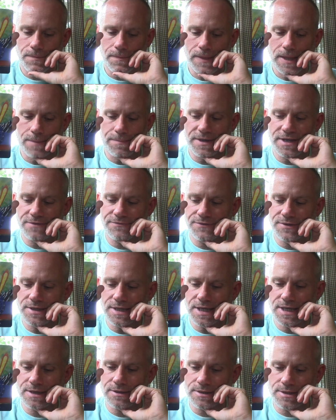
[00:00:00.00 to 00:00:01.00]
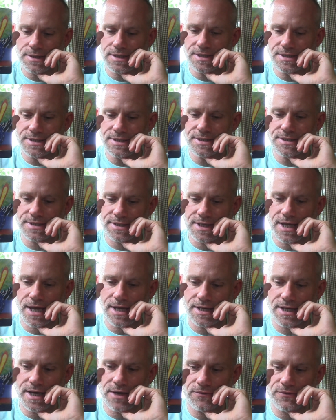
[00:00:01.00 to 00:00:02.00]
But I feel like it, this is
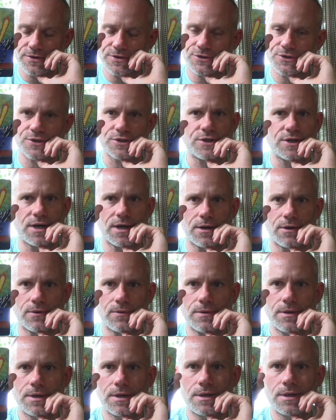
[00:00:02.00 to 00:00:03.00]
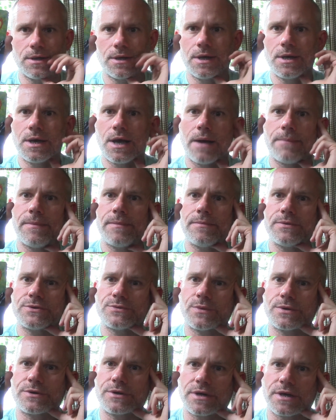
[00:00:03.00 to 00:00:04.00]
kind of how this should go. I'm
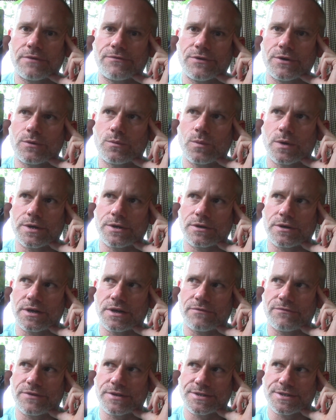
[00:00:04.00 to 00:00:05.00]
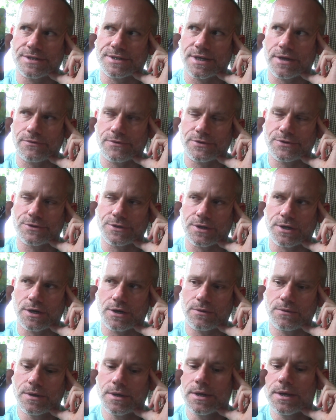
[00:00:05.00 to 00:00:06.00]
almost wondering if you're wondering if this is how this should
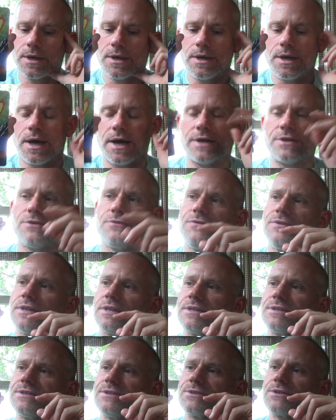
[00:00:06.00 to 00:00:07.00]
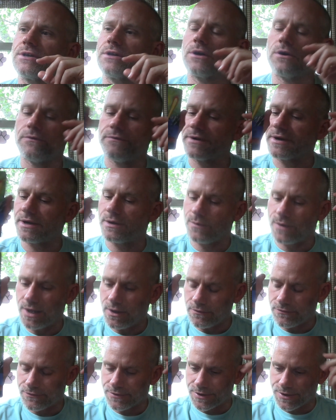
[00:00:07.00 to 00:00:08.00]
go. I do feel like this is going to go very
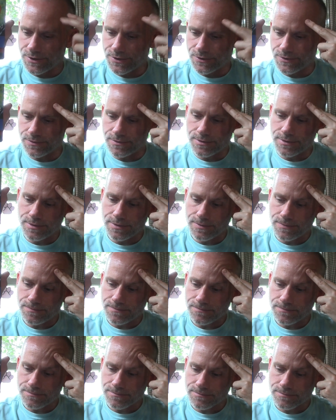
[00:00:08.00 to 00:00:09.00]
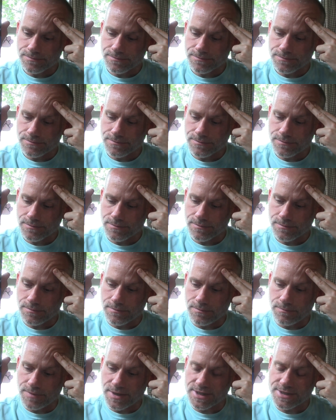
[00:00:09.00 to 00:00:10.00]
well for you.
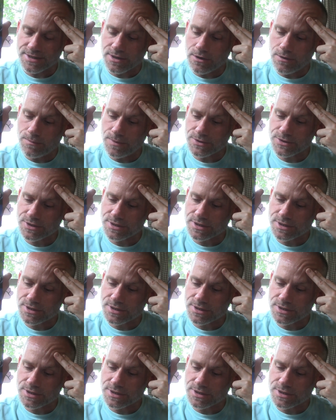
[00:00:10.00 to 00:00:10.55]
But it's almost